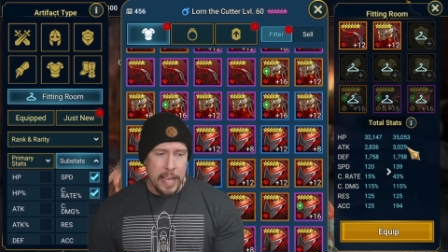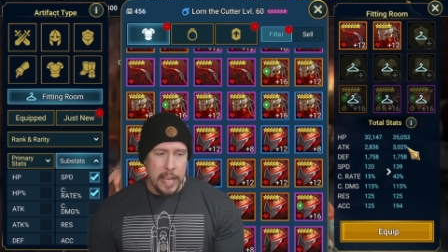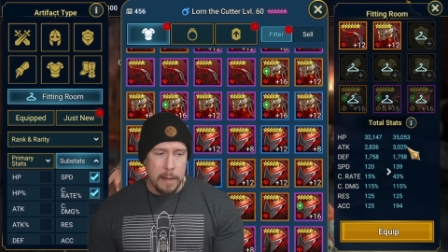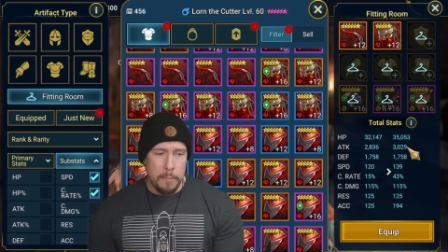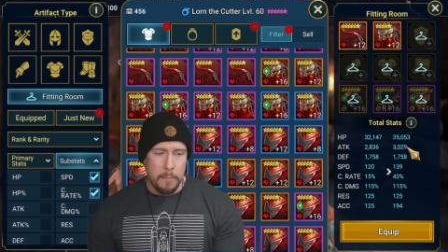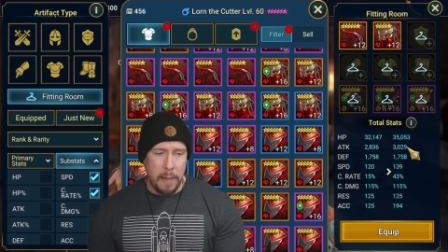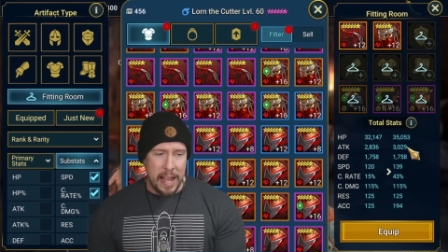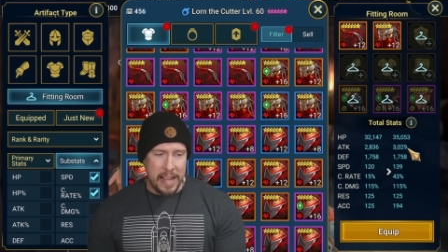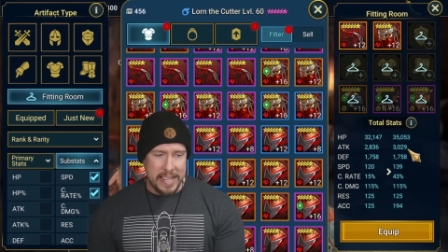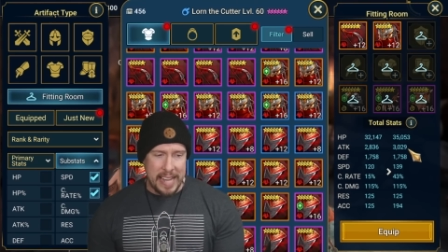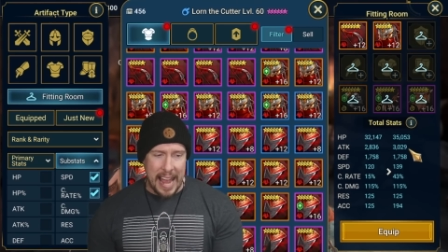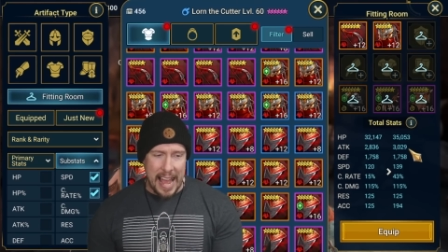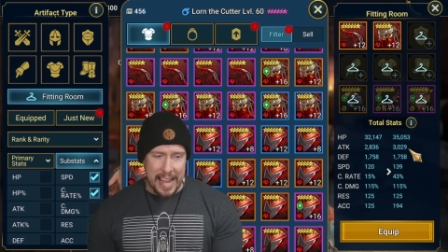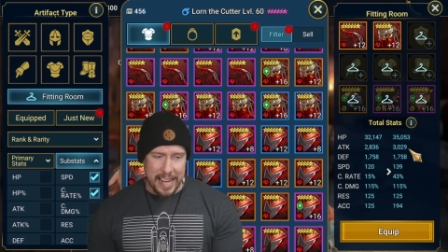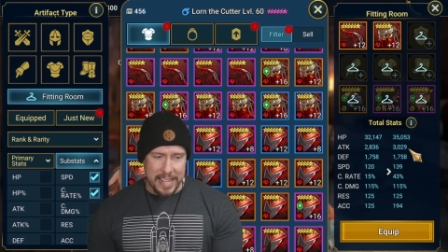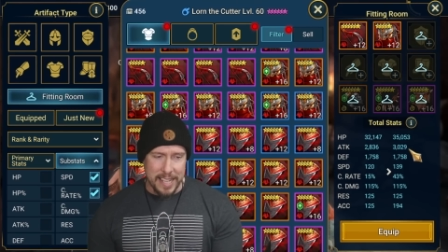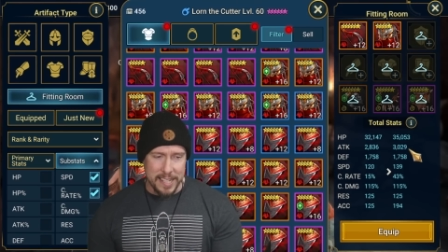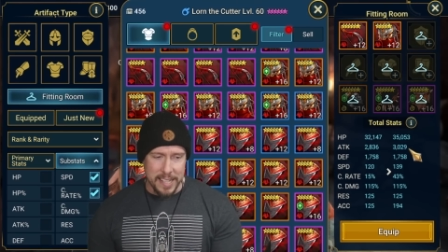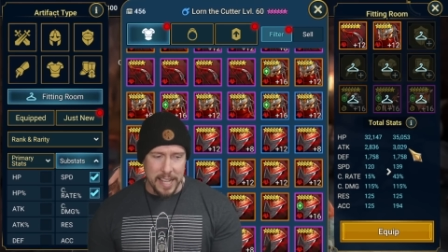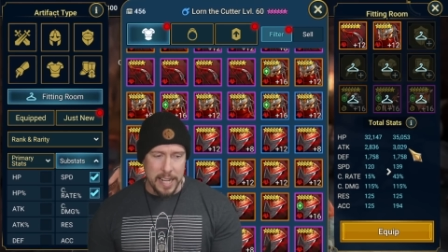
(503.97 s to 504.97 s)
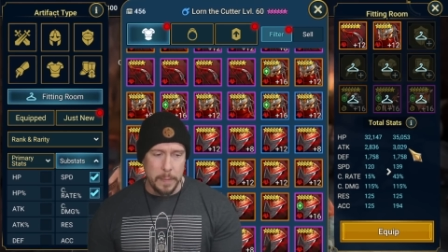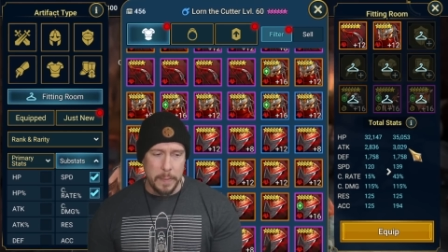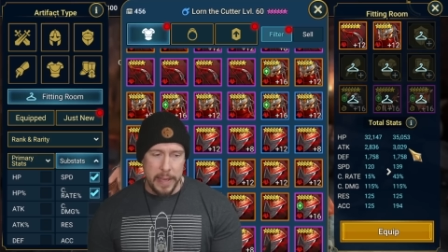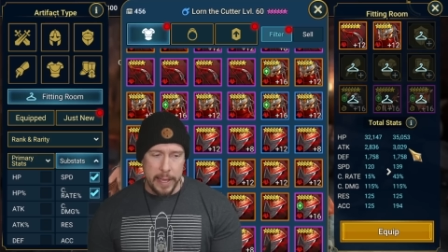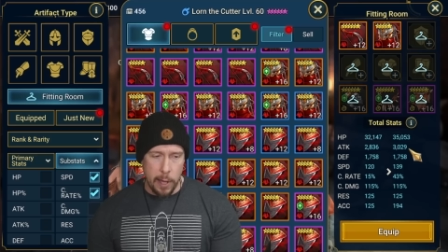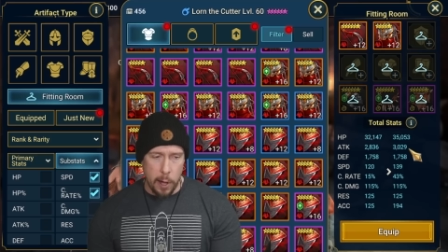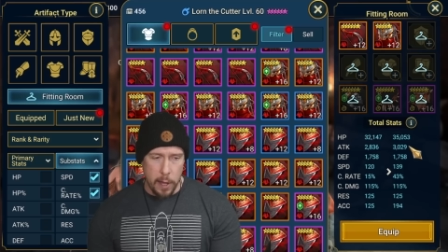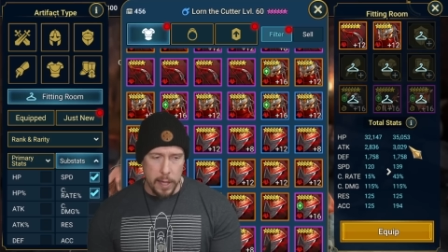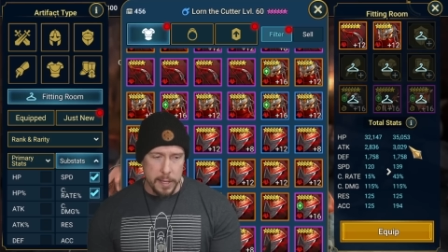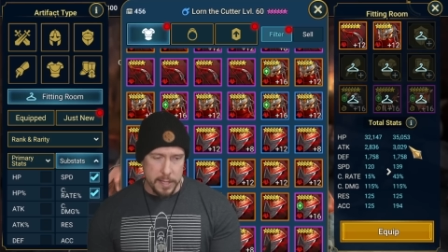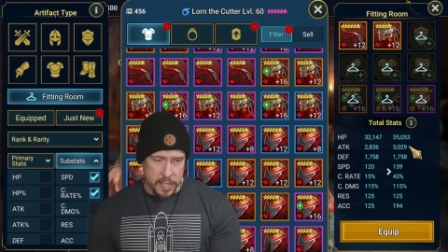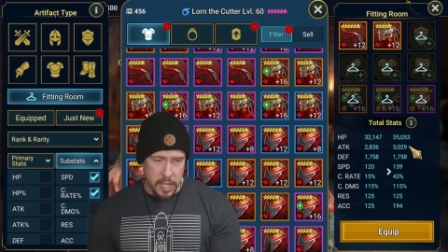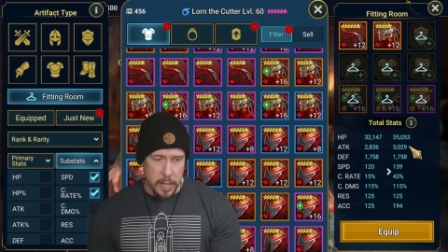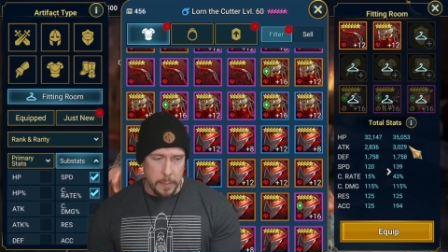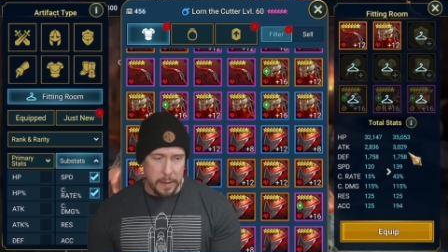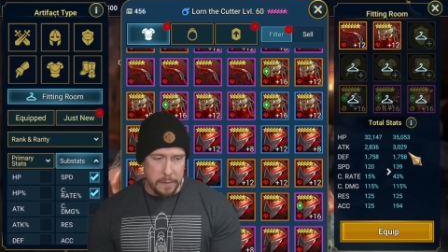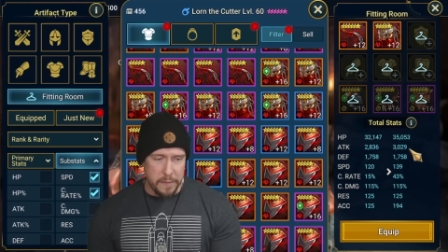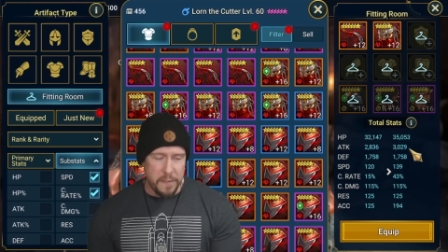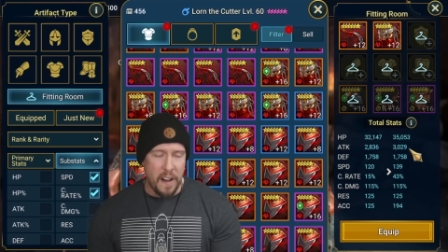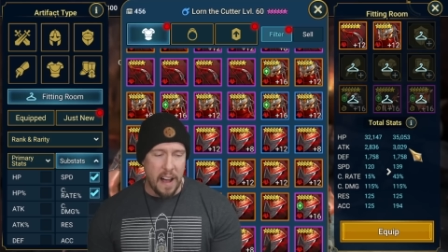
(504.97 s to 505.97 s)
My attack is going to
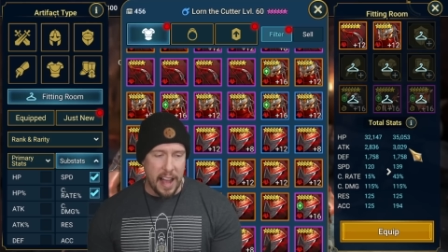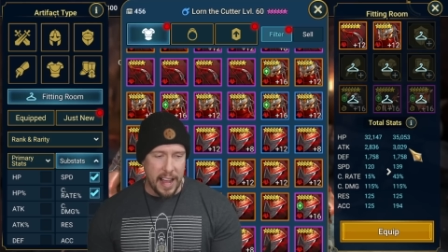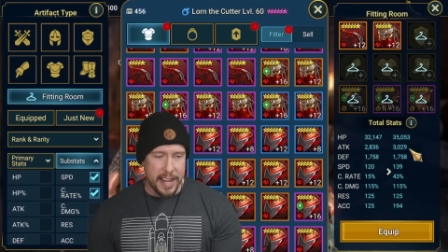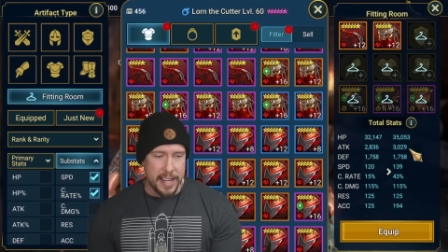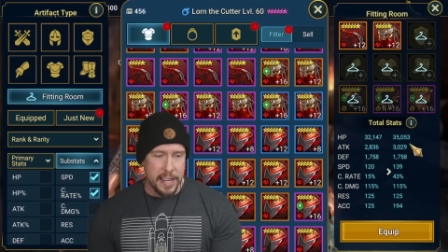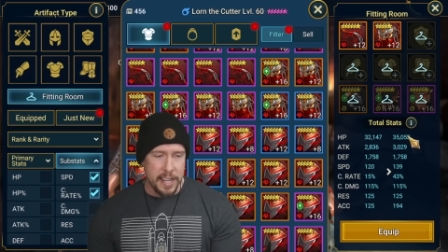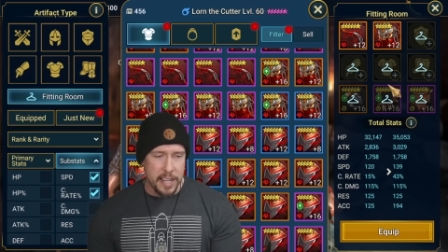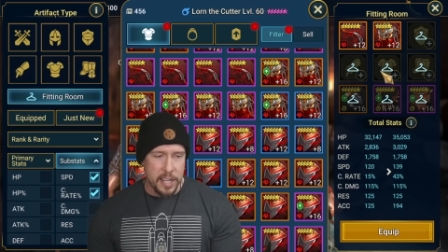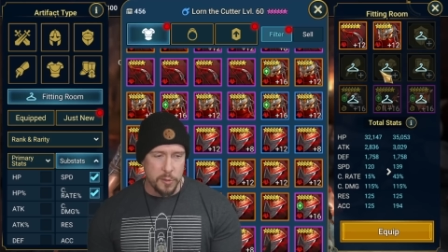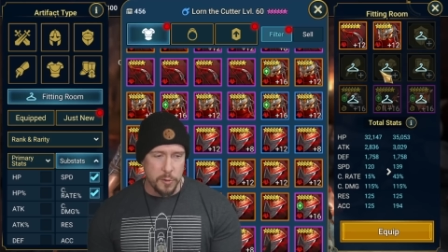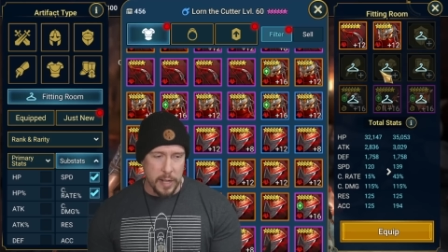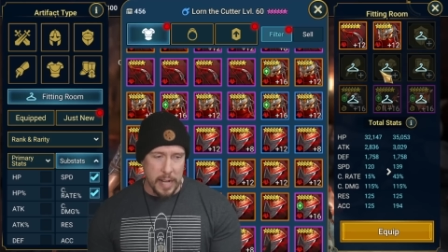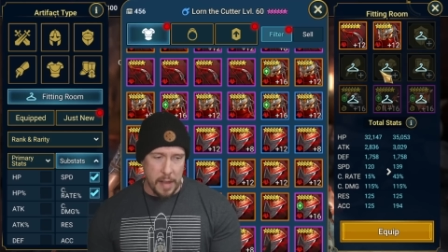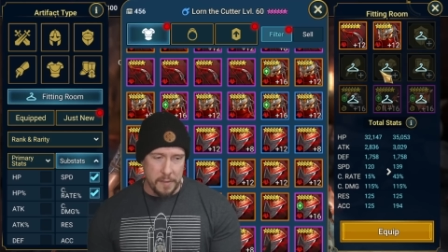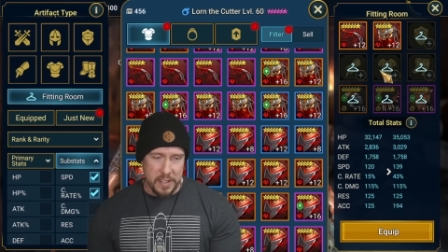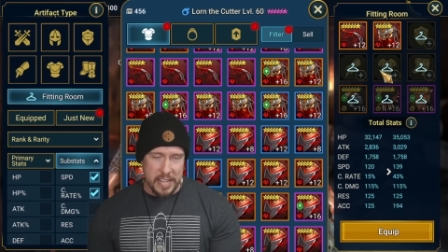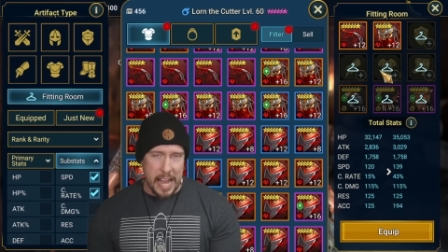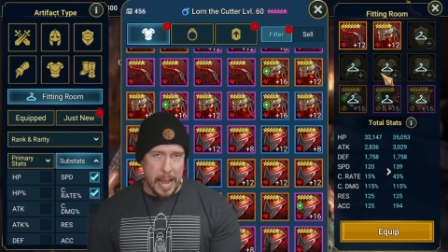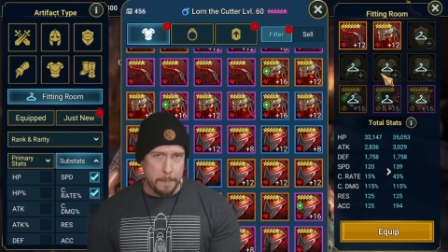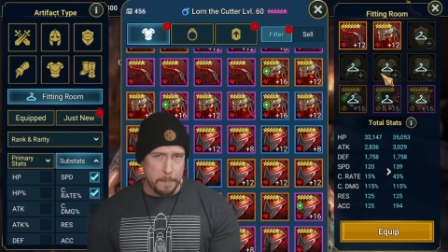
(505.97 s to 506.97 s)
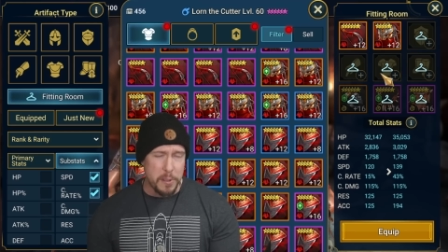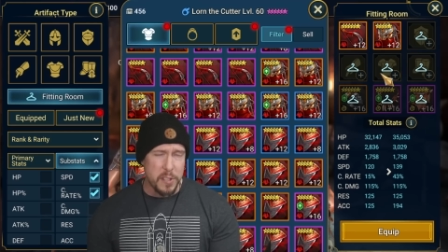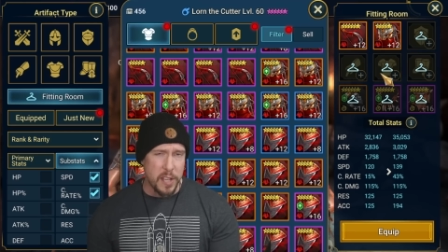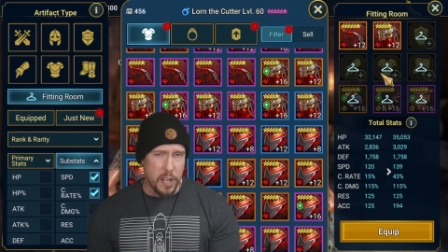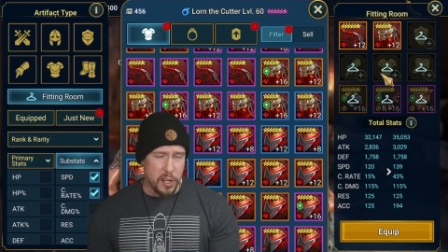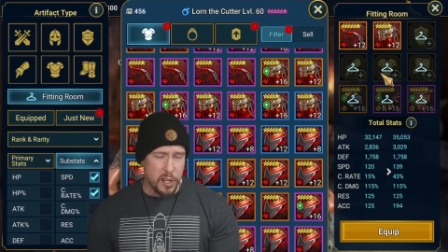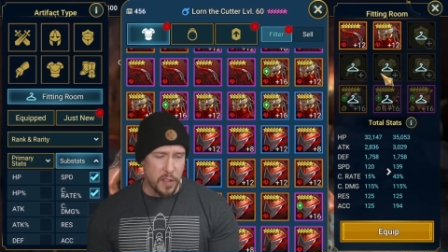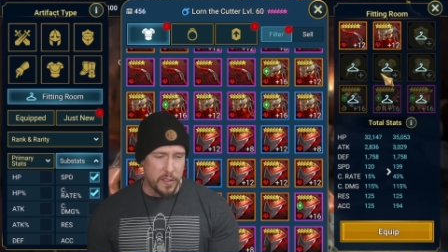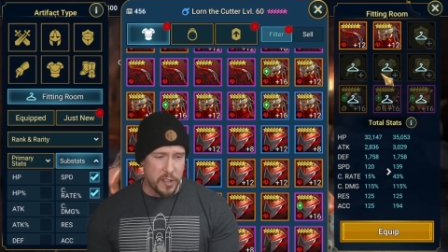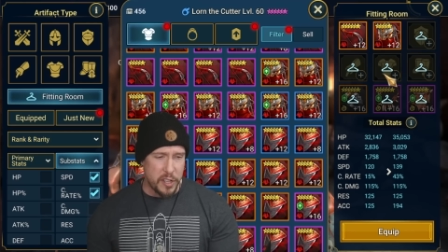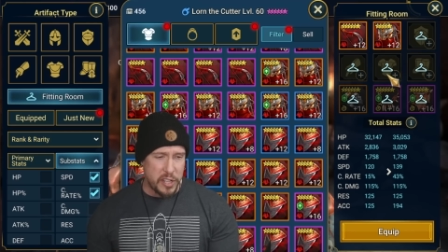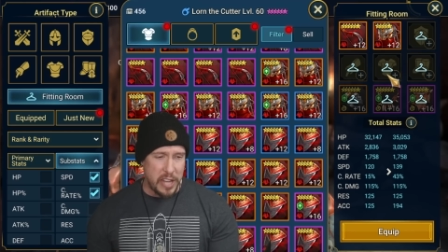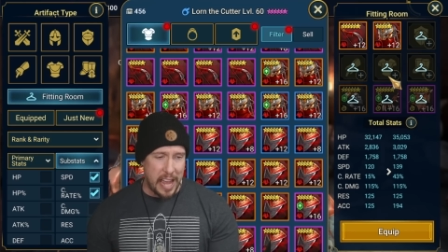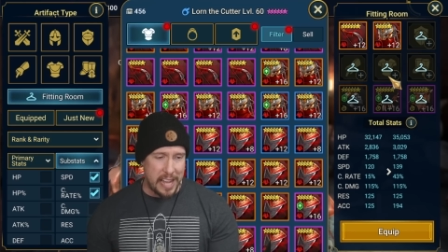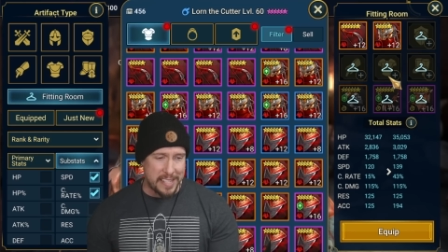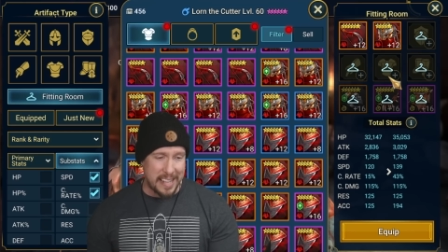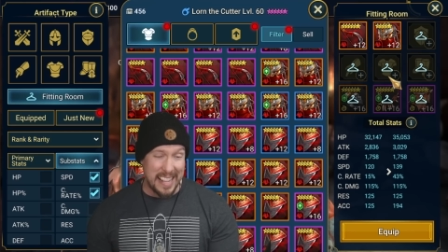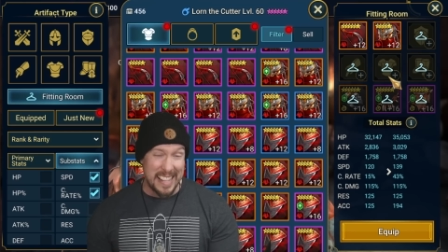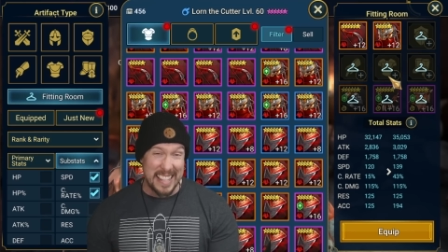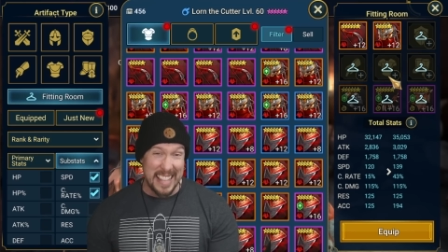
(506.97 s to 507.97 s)
be fine, because we're going to have attack percentage on the
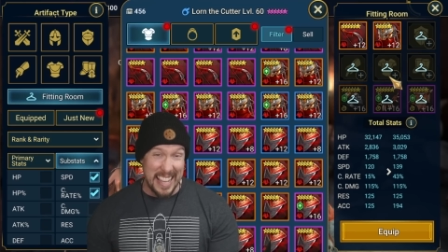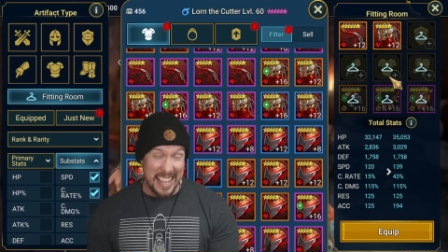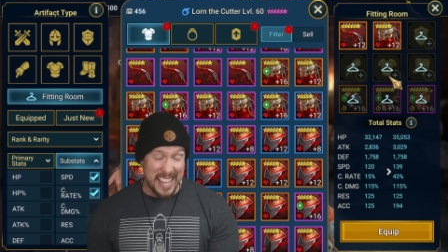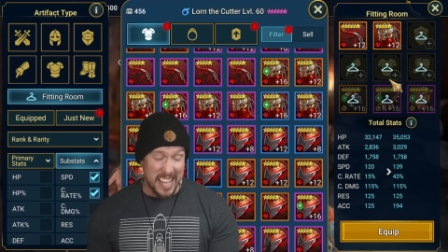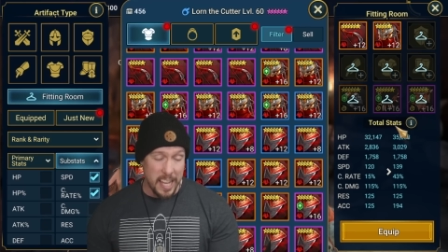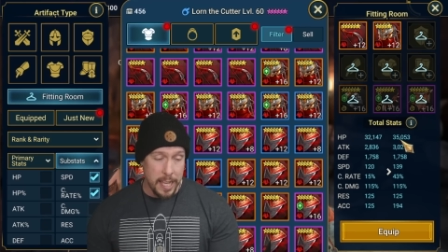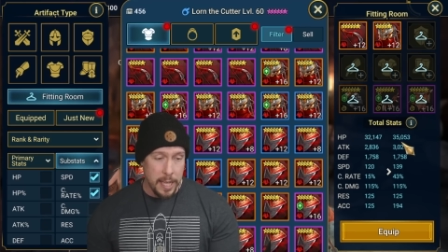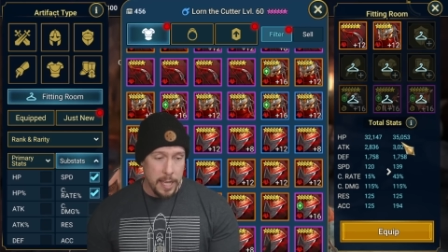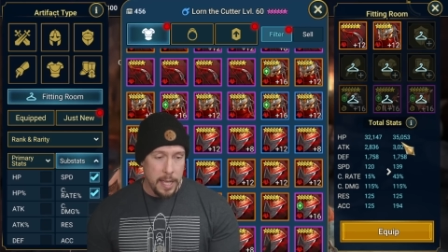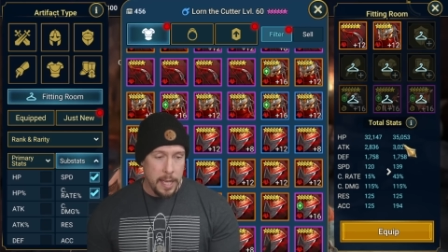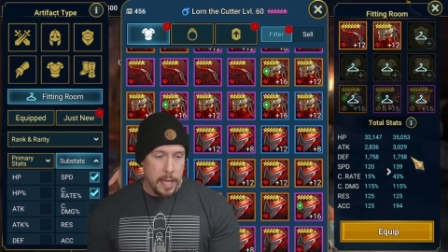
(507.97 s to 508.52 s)
chest, I think.